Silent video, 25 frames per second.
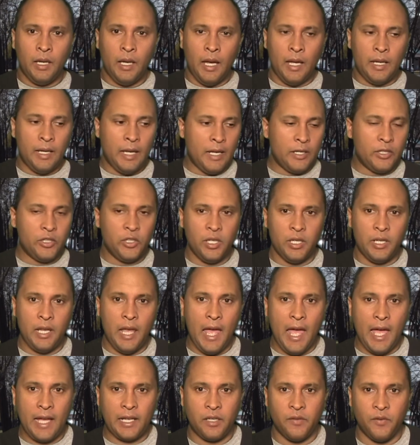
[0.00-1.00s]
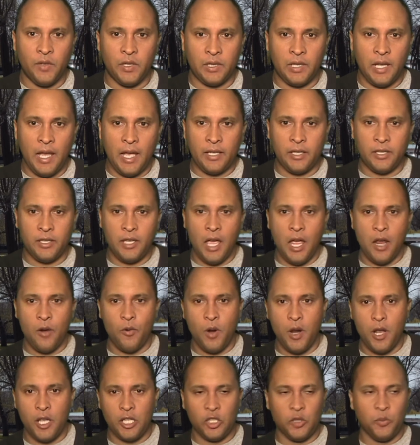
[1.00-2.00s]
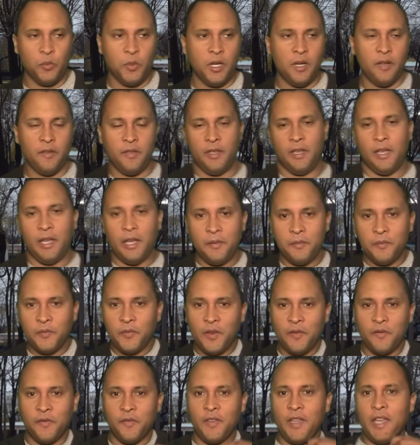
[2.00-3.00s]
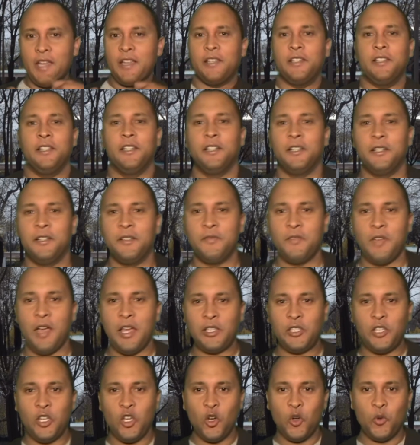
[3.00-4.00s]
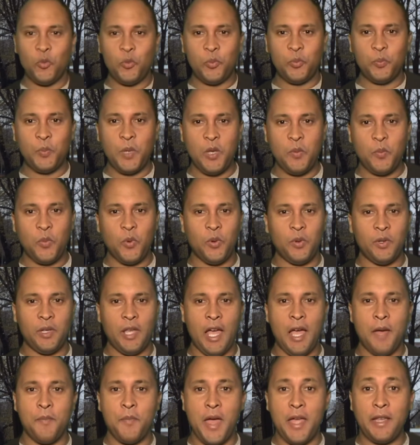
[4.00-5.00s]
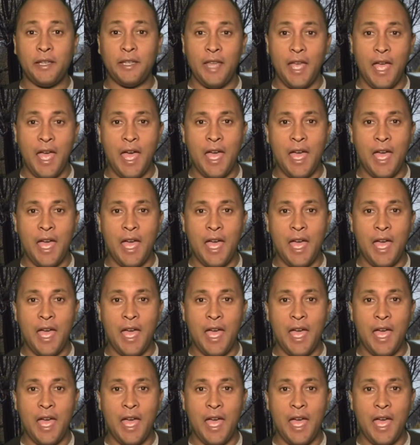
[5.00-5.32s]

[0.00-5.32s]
I like seeing the activists like Cyrus Smith. In fact, I tell people I'm not the